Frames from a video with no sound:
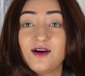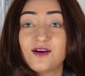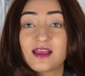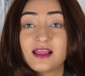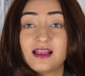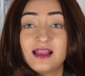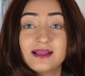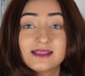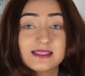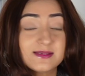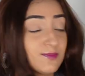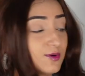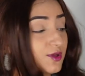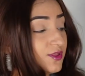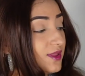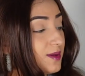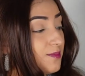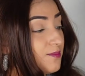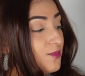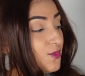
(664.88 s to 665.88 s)
Okay, let's
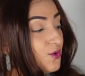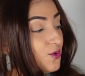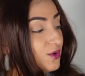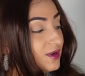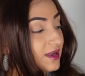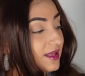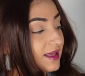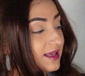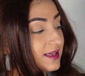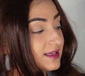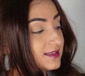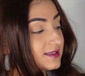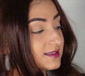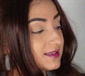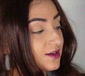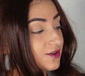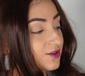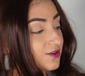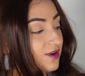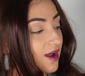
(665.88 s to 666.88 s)
put the Moon
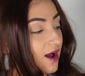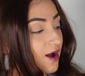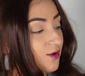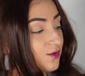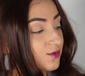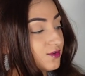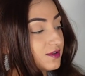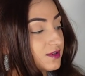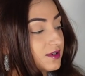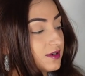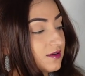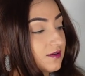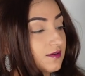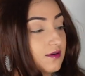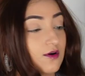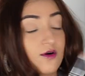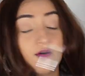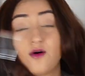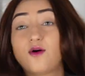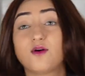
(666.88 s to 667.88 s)
Is Round
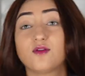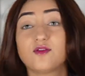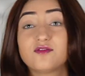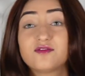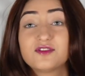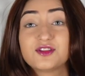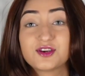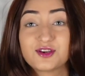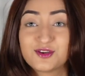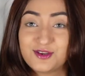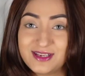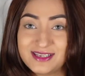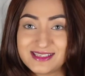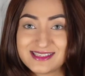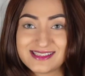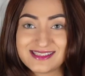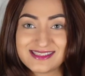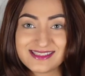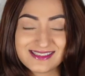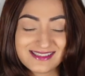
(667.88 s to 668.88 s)
all over the
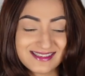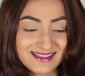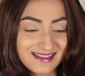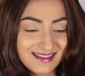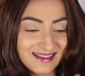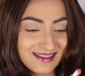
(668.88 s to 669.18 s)
crease.